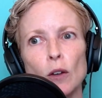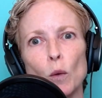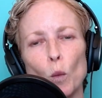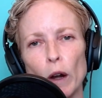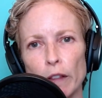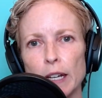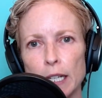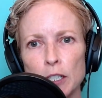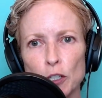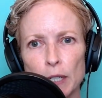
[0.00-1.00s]
where the
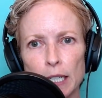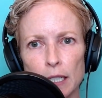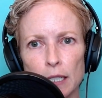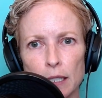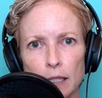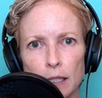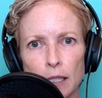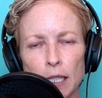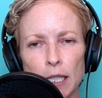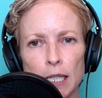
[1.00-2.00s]
injury
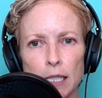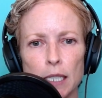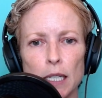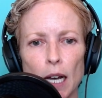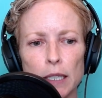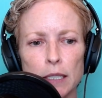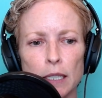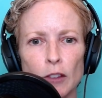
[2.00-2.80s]
is not